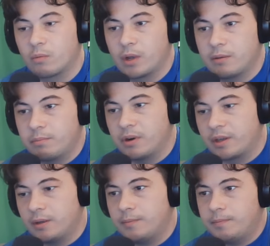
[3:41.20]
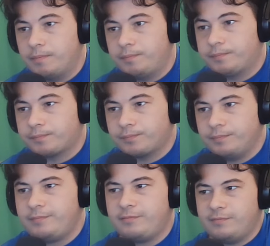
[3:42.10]
Stonehenge is the most
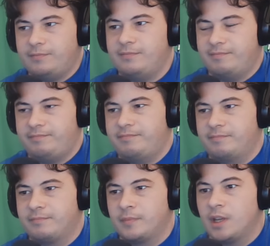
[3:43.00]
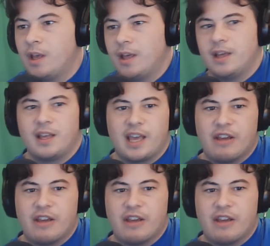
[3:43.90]
famous of Britain's stone circles.